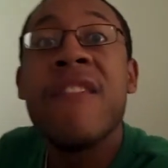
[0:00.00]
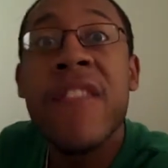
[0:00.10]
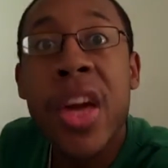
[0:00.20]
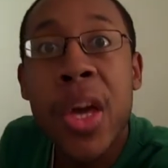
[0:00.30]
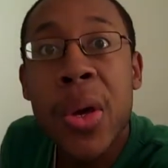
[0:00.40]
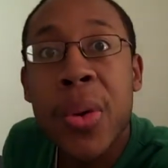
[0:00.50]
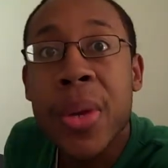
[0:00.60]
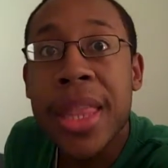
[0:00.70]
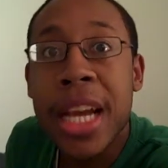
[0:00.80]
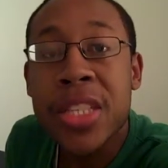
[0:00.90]

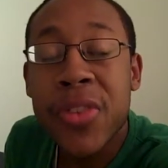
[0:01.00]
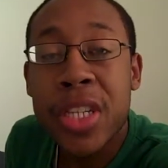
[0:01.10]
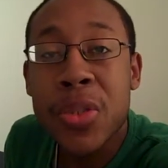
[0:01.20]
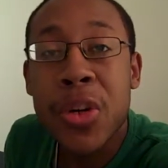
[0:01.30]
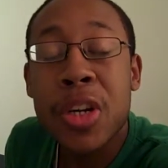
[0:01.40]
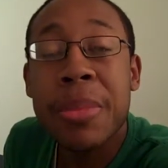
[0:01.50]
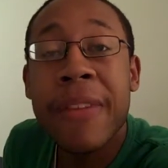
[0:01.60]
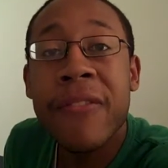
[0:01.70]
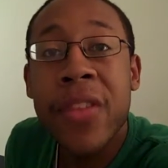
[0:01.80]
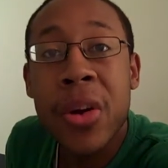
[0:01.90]
Food. That's right, you heard
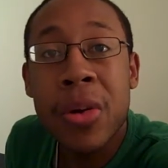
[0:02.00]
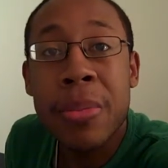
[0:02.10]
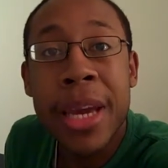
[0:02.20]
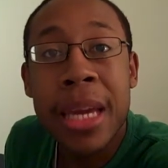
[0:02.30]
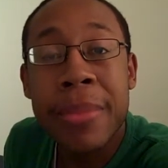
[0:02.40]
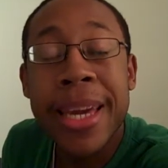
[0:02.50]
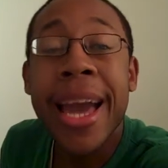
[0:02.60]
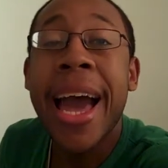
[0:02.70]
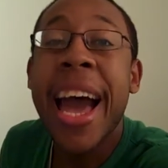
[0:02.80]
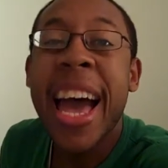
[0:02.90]
me. Food, baby.
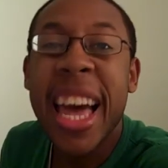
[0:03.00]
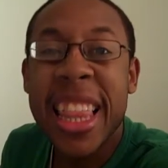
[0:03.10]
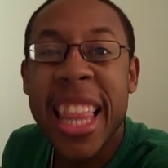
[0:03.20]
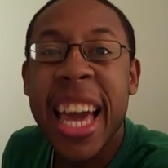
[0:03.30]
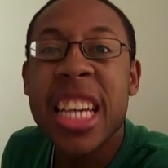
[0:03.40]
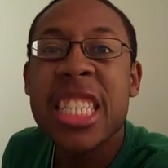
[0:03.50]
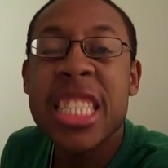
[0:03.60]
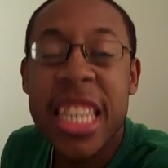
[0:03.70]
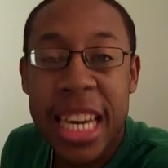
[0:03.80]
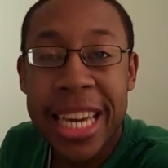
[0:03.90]
I
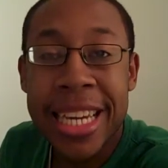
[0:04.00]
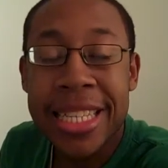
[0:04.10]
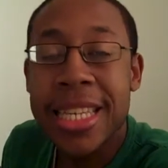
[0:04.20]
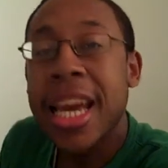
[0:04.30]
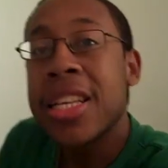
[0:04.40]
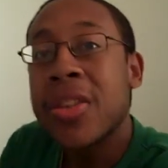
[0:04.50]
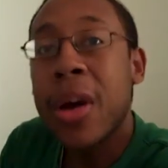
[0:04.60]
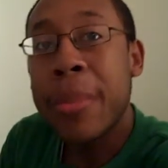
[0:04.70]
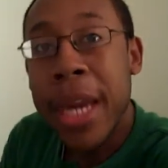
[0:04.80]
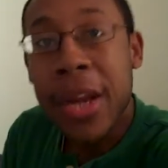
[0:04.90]
likes to eat. So
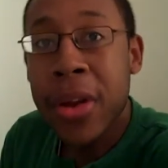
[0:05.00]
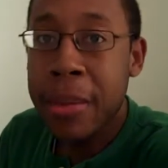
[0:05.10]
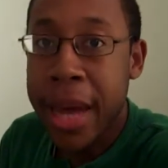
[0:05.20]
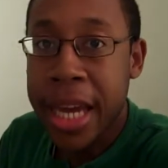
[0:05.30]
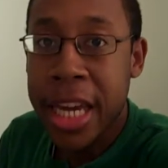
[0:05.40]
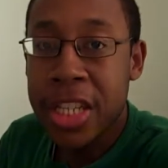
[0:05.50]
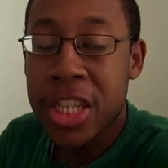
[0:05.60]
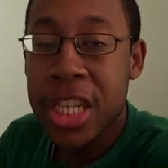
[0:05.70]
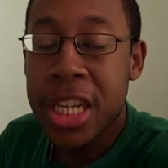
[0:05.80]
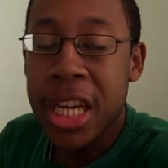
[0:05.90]
I'm here in my
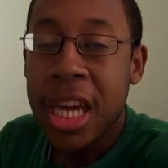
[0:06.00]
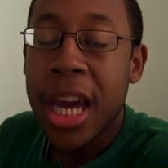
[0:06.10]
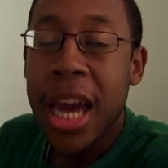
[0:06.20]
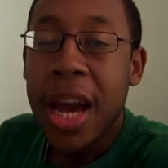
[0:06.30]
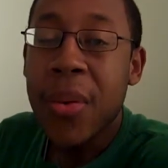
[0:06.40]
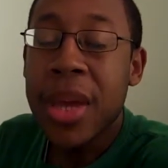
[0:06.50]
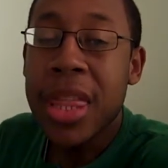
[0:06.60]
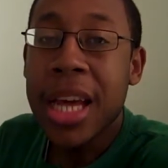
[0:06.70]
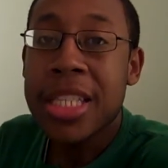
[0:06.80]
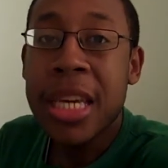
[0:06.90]
kitchen
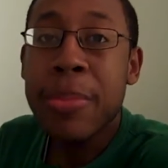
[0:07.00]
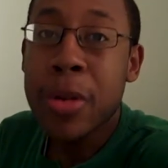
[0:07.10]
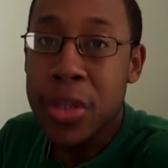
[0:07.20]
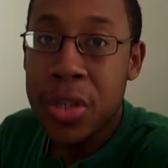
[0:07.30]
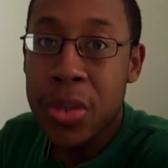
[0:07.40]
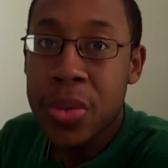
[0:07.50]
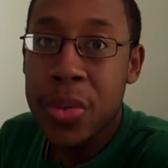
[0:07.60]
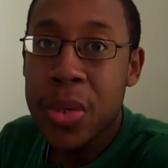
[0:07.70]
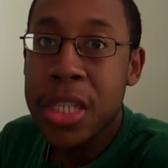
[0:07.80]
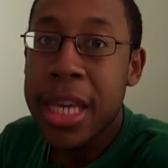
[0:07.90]
with a tip or
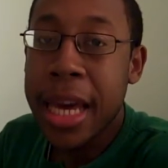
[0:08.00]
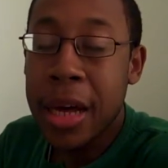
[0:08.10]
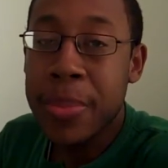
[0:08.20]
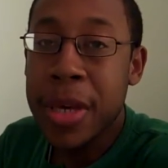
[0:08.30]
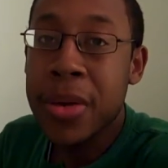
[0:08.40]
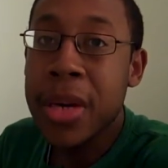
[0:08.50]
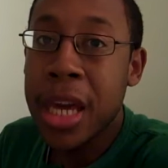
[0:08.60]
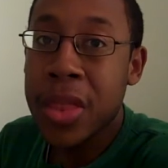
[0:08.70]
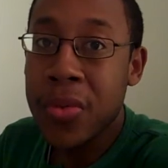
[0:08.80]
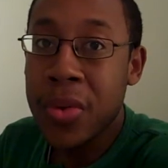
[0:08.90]
two to help you
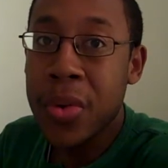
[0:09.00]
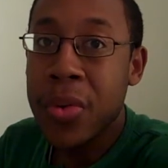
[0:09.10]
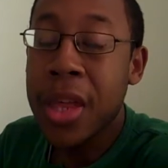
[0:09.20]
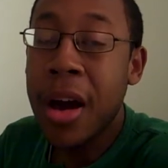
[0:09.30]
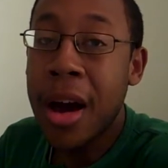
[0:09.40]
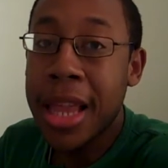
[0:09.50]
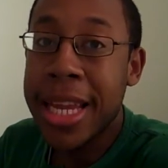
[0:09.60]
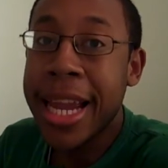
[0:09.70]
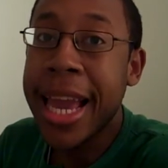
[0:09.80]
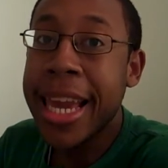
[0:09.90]
get through the
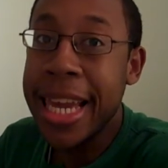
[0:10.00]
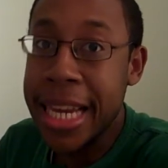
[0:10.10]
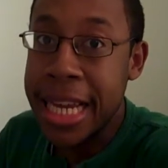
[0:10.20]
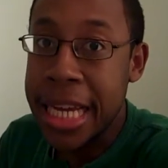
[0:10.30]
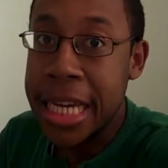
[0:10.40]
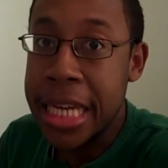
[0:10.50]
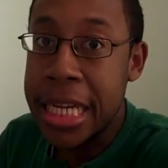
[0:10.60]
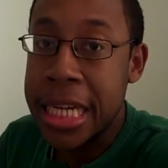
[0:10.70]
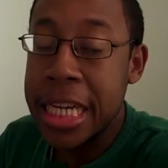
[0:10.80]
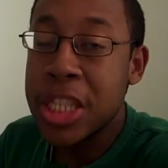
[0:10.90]
holiday eating
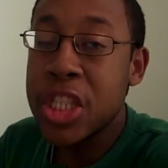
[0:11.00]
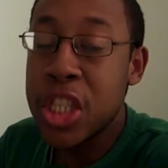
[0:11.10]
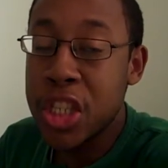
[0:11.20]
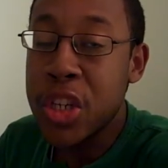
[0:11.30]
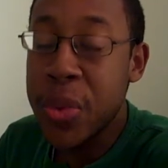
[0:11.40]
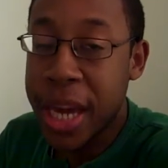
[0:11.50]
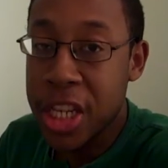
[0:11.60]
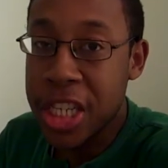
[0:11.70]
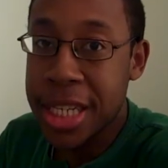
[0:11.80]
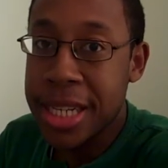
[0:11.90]

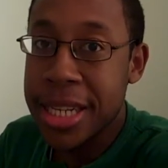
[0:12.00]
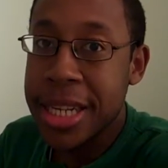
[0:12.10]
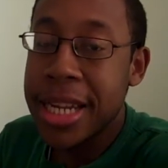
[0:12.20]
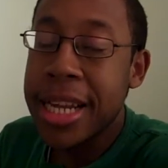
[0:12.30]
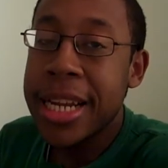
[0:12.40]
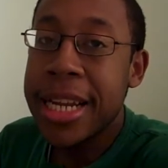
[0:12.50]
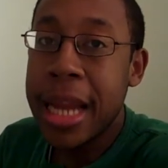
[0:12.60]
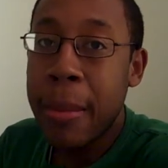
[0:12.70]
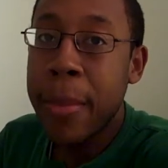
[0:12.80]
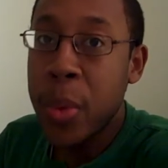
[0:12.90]
situation.
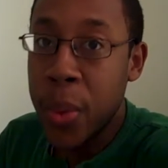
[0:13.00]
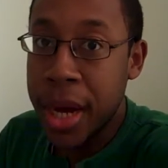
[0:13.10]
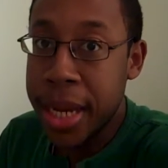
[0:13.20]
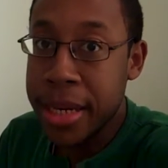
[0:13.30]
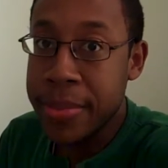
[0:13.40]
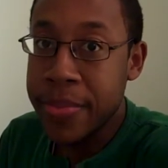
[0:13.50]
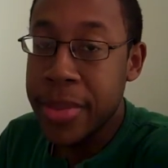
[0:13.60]
Number one,